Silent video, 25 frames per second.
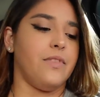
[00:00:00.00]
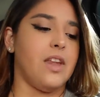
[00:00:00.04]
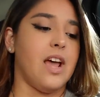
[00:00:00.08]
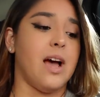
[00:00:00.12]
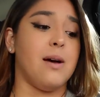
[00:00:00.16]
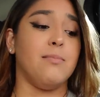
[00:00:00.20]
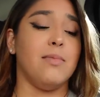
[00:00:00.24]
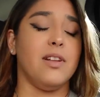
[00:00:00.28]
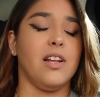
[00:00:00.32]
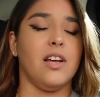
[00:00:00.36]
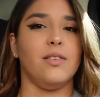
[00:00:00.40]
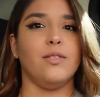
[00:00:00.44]

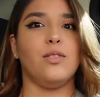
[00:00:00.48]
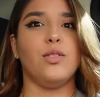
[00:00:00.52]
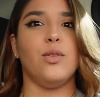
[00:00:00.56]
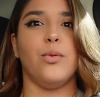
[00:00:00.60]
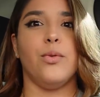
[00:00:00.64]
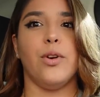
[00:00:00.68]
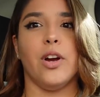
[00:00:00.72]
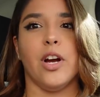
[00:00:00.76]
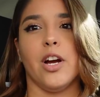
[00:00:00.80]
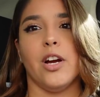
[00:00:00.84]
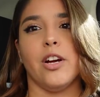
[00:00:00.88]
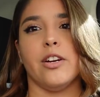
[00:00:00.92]
I'm allowed to
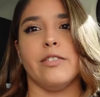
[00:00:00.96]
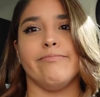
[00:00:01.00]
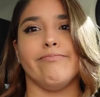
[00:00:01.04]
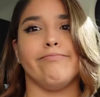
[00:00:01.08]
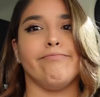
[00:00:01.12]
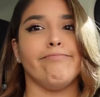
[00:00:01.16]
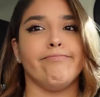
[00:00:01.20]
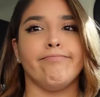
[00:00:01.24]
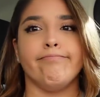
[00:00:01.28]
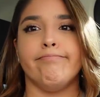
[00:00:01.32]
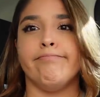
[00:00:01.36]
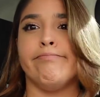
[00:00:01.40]
wear
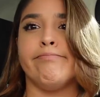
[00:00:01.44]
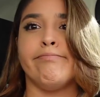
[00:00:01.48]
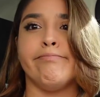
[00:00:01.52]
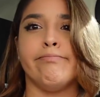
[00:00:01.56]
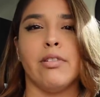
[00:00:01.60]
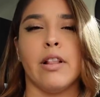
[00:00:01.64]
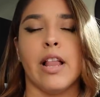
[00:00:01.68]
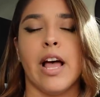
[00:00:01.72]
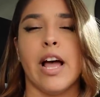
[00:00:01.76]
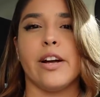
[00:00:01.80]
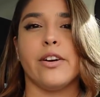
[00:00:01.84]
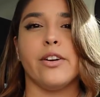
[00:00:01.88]

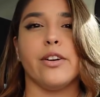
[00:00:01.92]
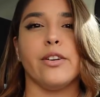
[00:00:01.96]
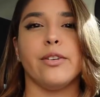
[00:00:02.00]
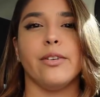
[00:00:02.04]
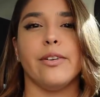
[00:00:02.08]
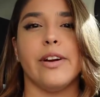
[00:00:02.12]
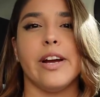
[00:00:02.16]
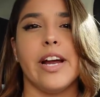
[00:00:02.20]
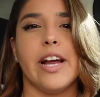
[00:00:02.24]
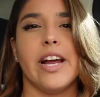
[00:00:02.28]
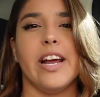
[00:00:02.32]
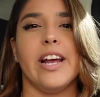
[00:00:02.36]
black or
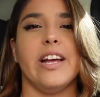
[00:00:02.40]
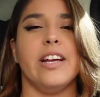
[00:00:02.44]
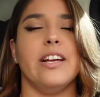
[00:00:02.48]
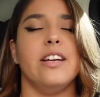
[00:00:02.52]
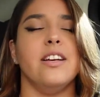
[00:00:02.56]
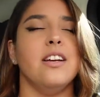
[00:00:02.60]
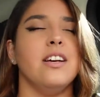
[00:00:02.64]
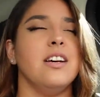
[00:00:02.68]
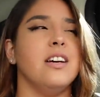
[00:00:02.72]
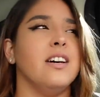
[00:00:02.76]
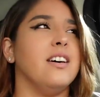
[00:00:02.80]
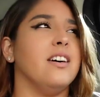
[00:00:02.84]
gray.